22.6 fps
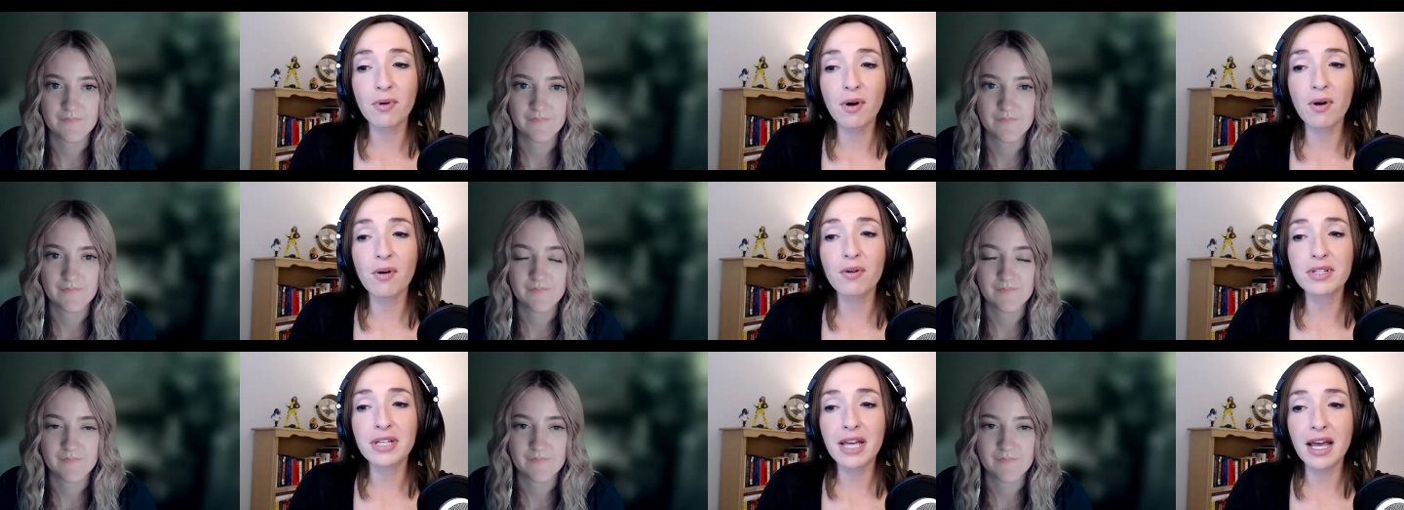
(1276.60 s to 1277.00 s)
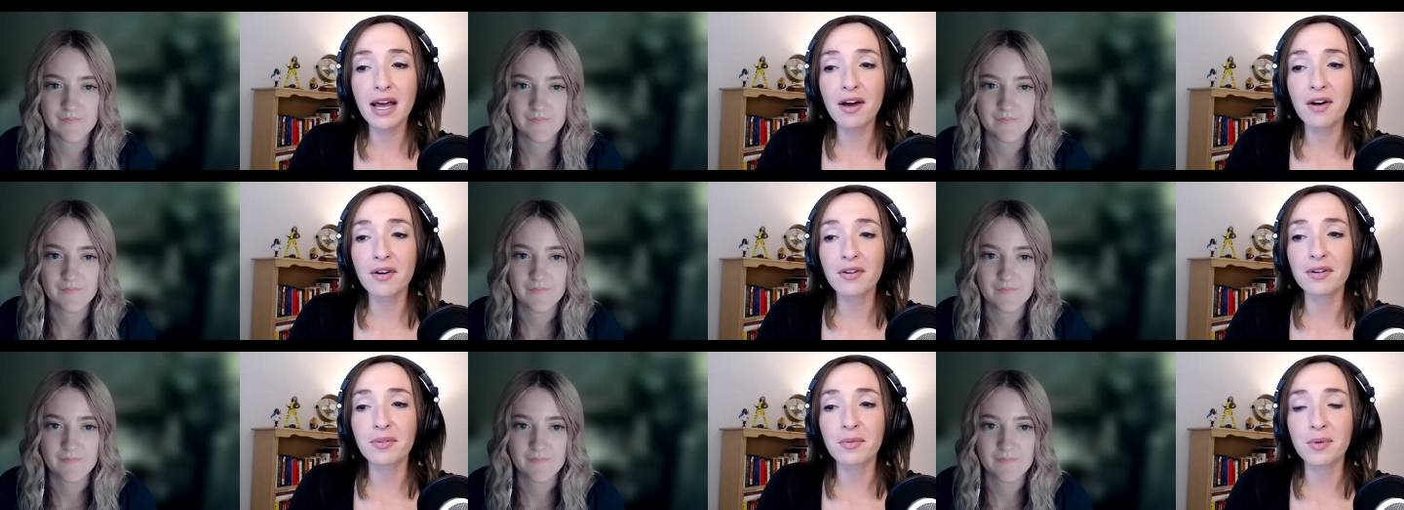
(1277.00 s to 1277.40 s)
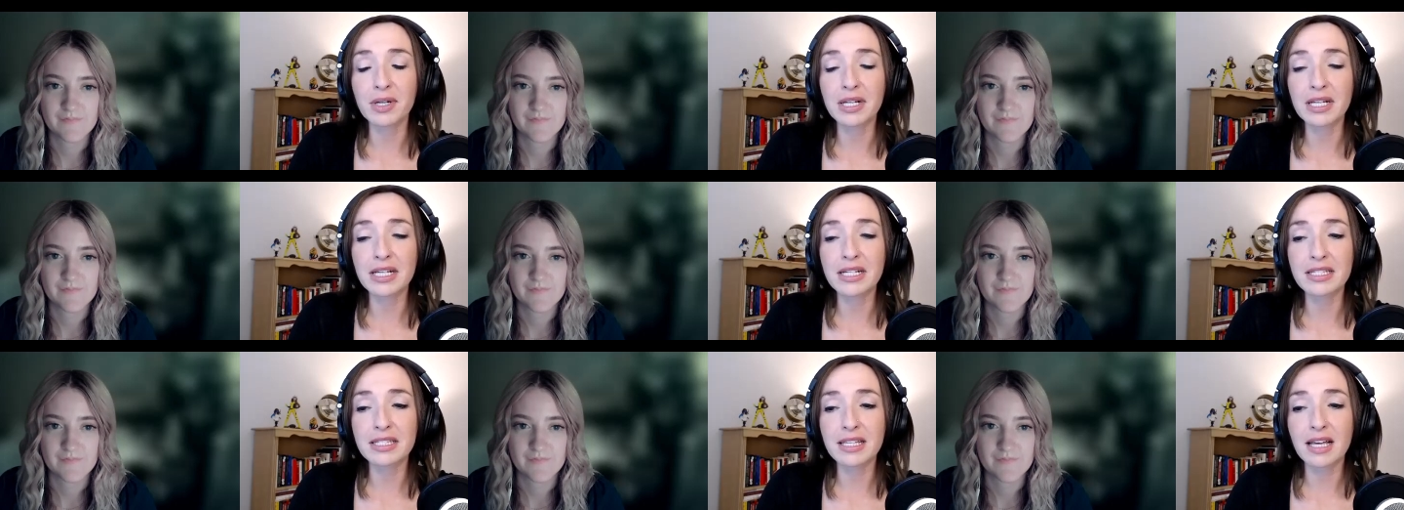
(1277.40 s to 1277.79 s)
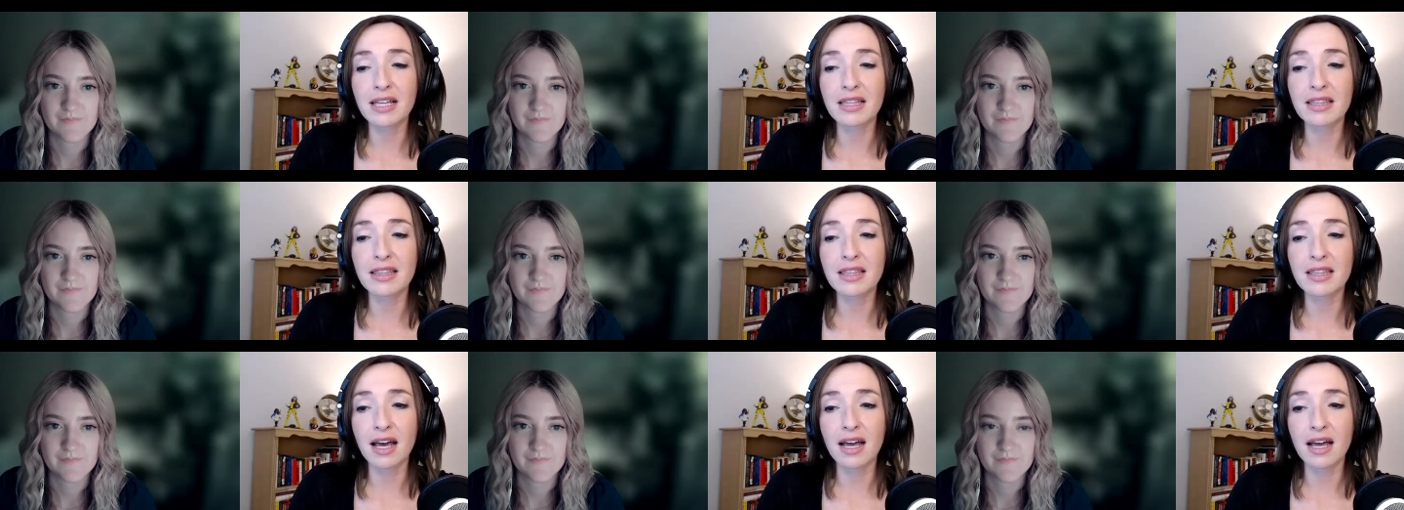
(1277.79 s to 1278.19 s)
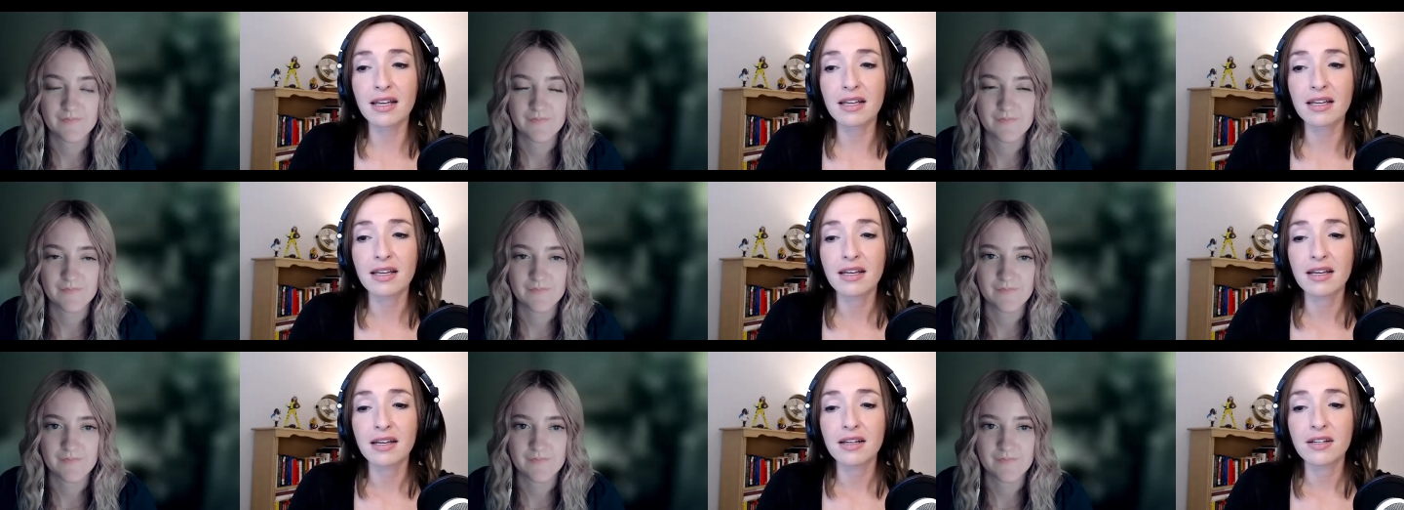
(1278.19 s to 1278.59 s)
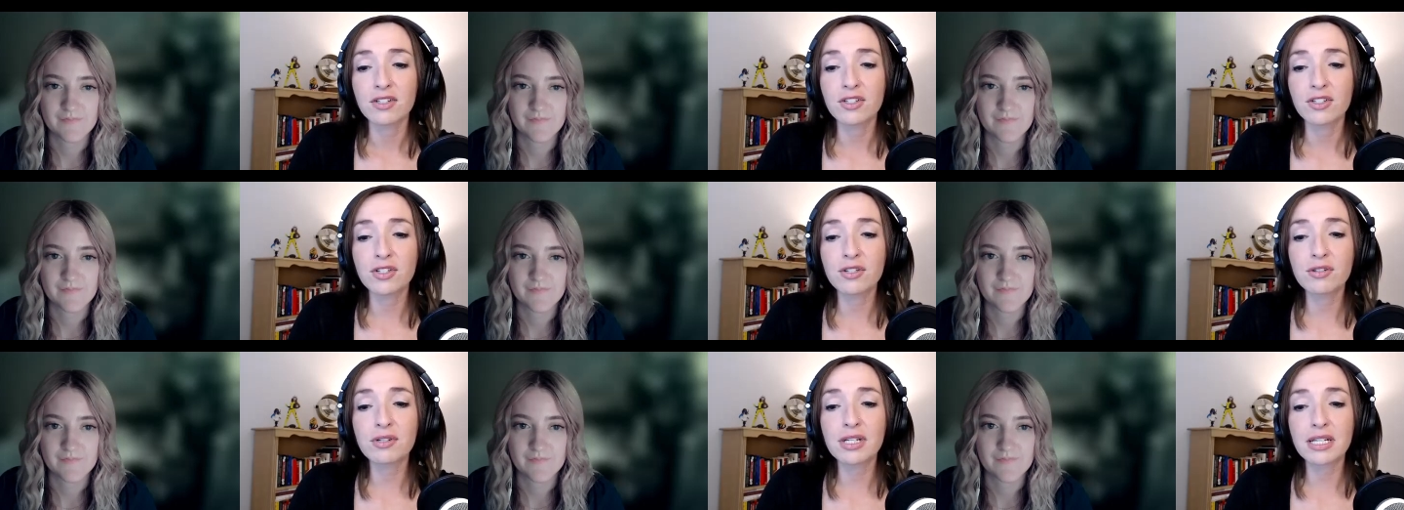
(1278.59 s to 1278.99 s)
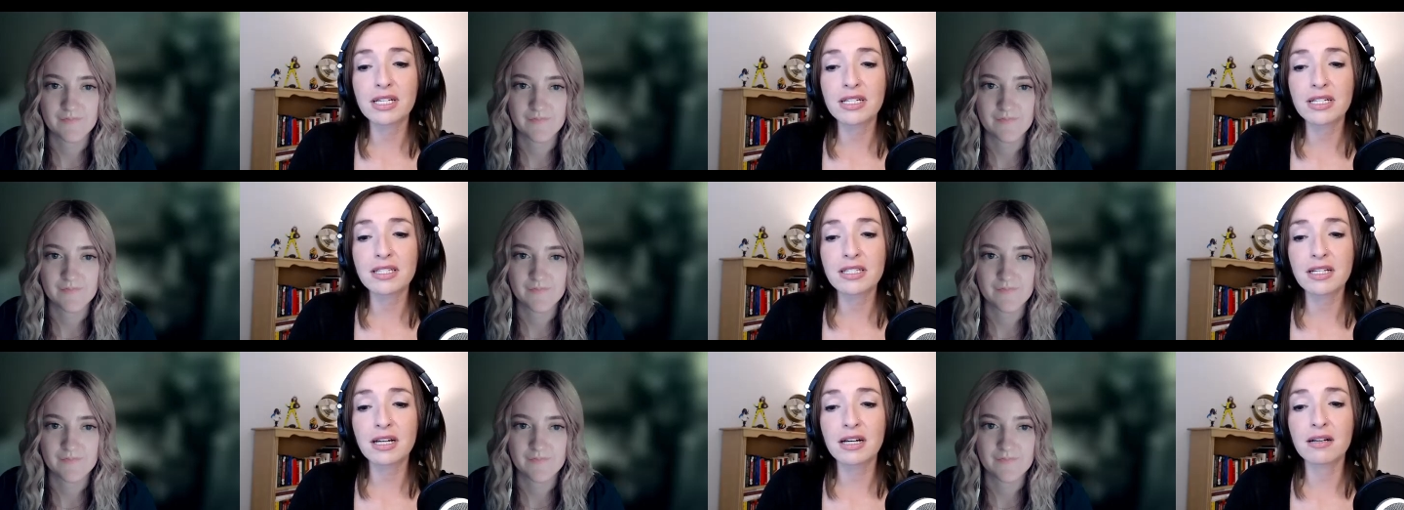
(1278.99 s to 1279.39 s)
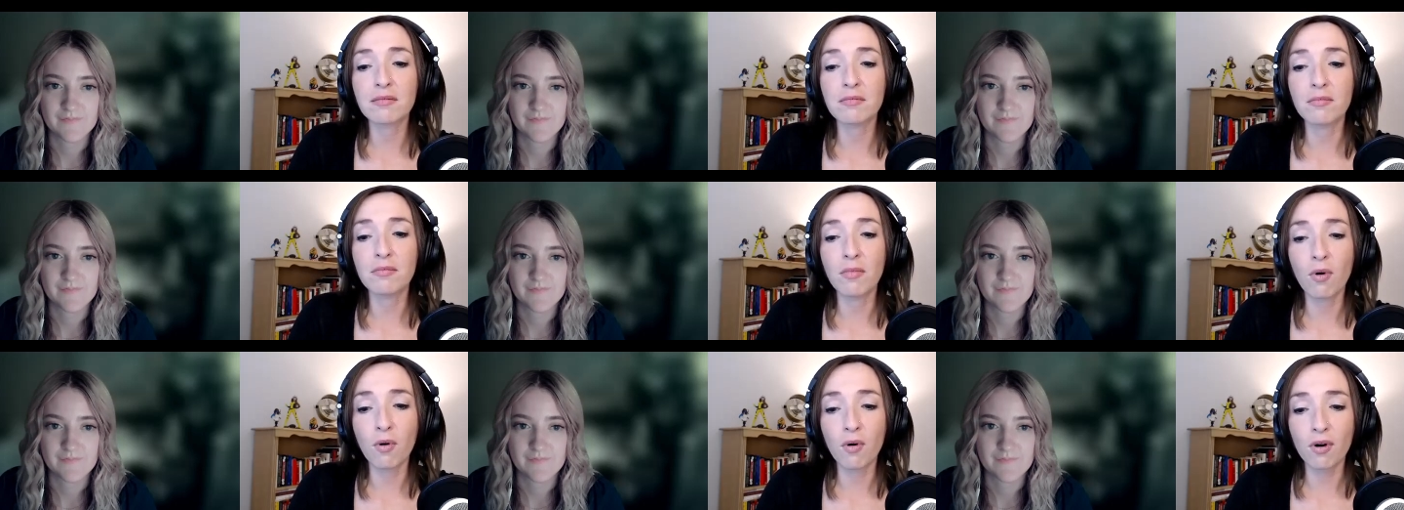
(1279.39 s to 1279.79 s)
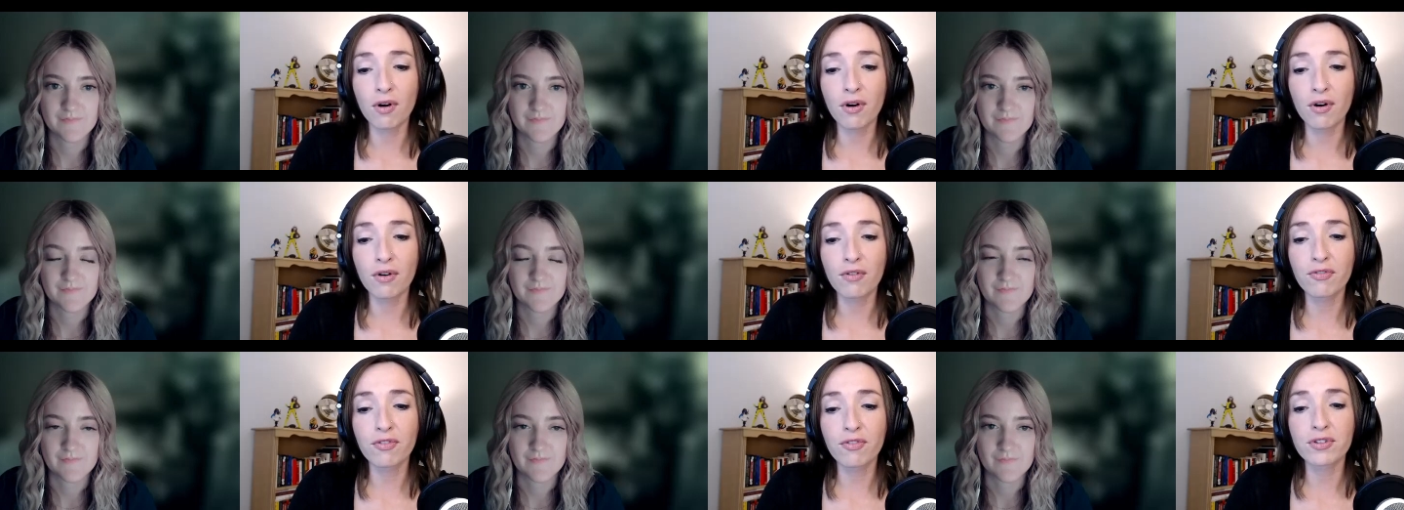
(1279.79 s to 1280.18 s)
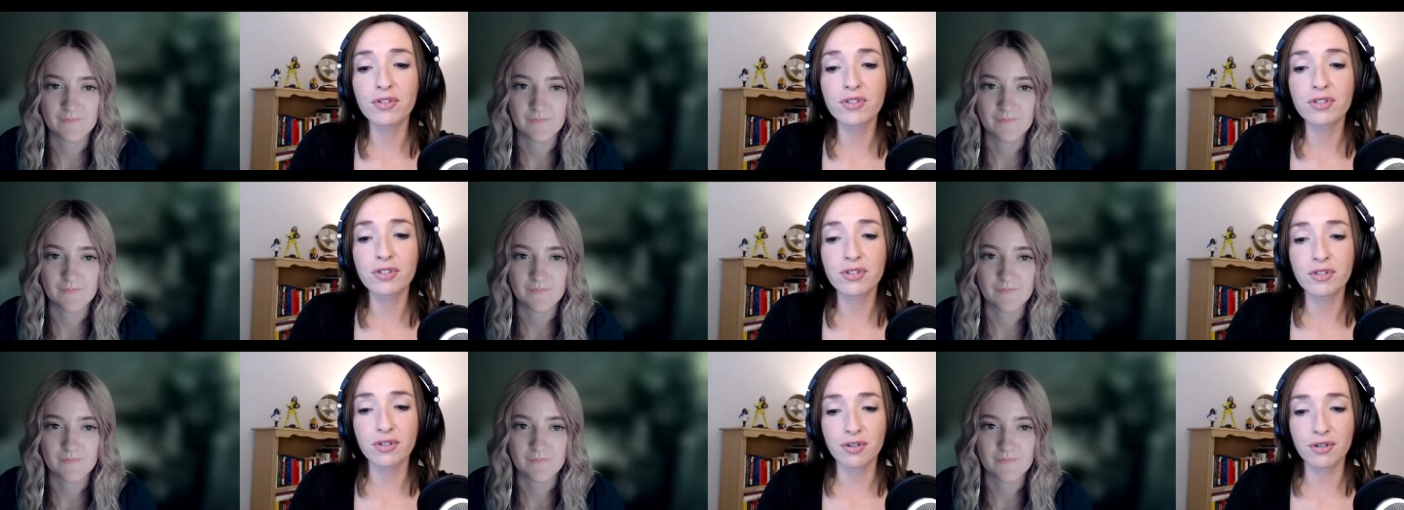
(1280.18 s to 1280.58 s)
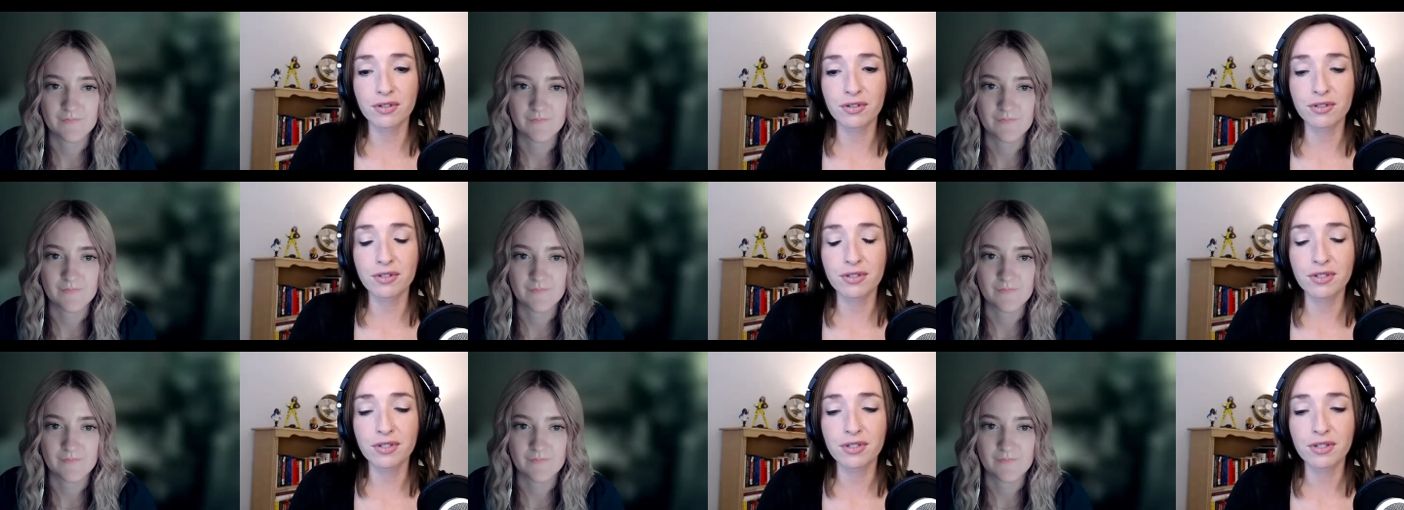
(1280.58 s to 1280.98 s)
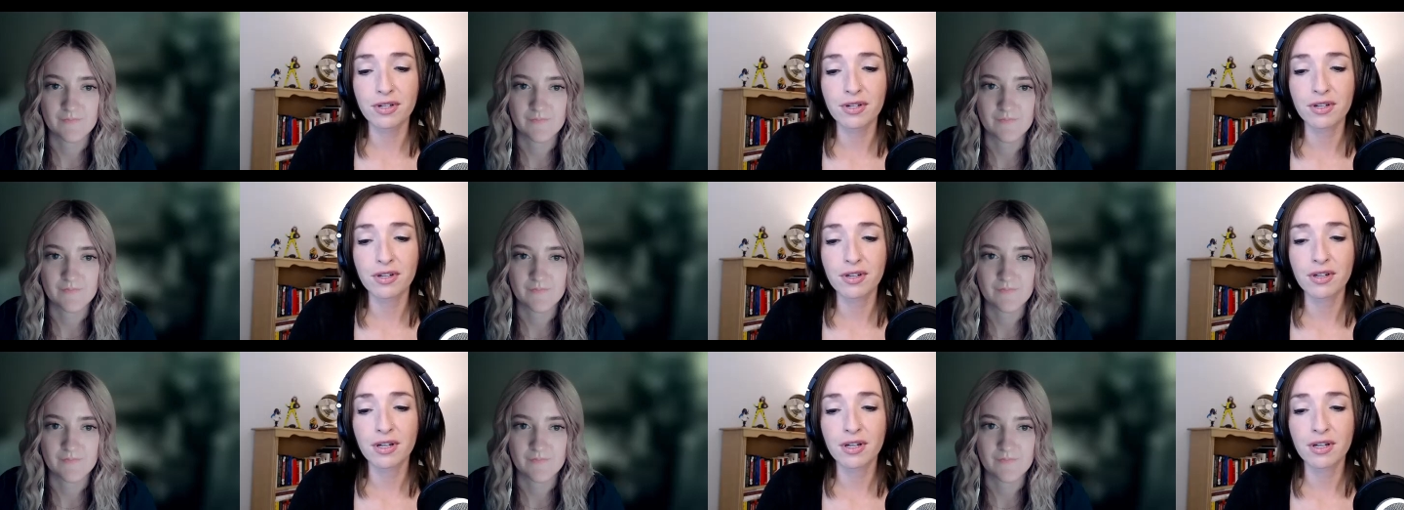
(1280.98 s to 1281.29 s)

Speaker 1: broke down when he said that Judy has done more for CIRS